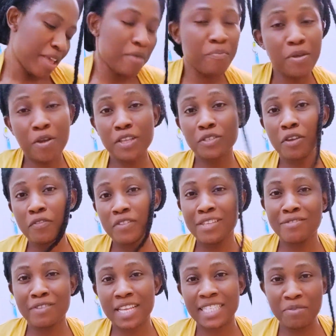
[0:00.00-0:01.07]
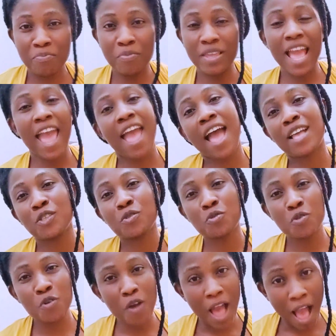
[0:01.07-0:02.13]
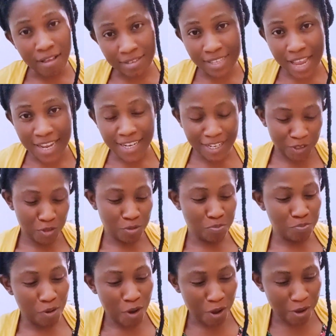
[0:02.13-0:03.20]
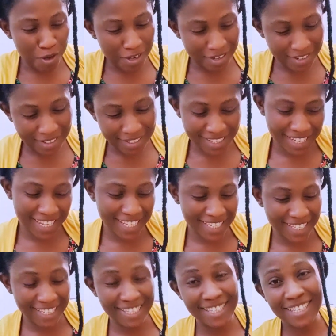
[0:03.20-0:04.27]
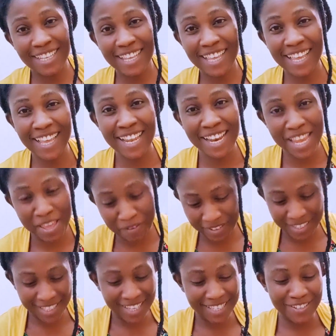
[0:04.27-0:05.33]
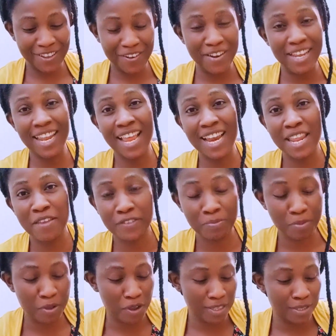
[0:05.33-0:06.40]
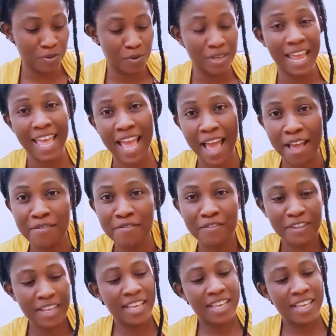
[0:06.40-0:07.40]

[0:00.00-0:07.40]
Because of this recipe, I had to go outside to plug these leaves, these coriander leaves, because the one I have